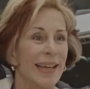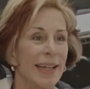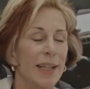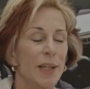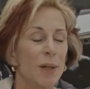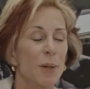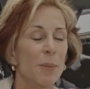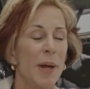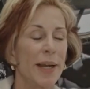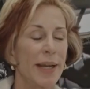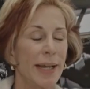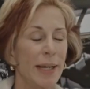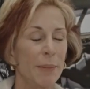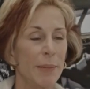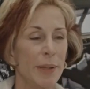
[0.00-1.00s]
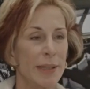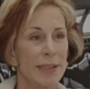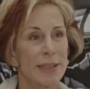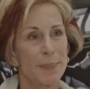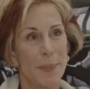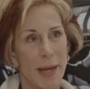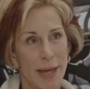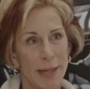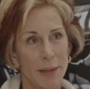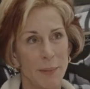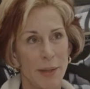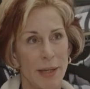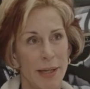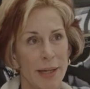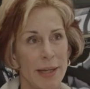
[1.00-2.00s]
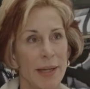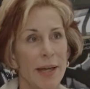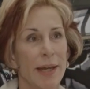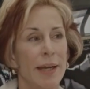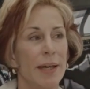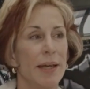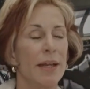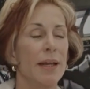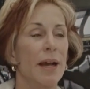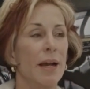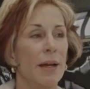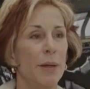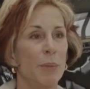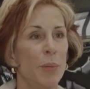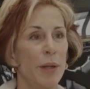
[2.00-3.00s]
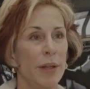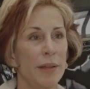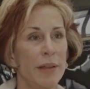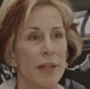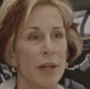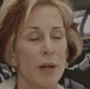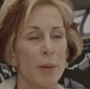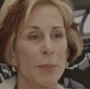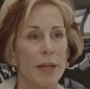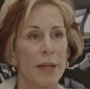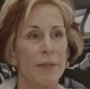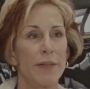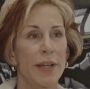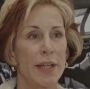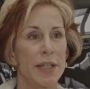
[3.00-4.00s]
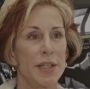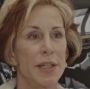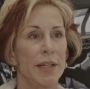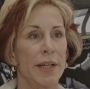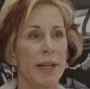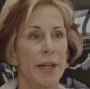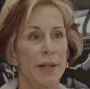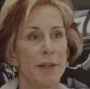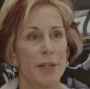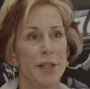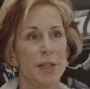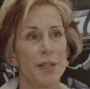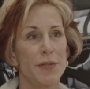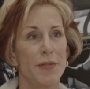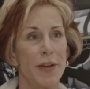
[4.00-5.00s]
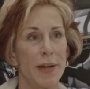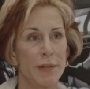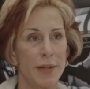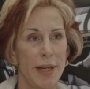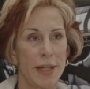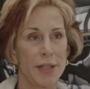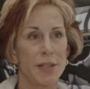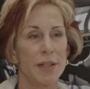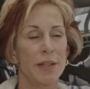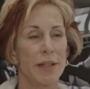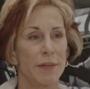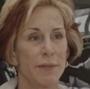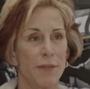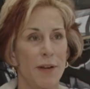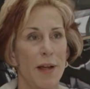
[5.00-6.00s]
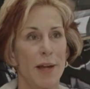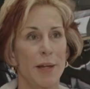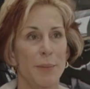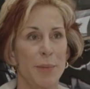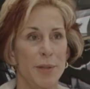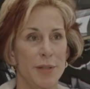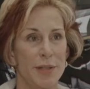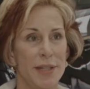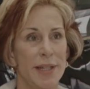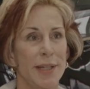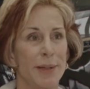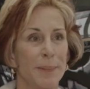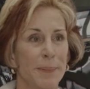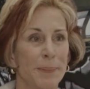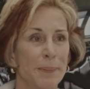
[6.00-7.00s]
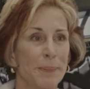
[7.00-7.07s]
Hello, my name is Patty Meek and I am with the Army Aviation Heritage Foundation and Flying Museum.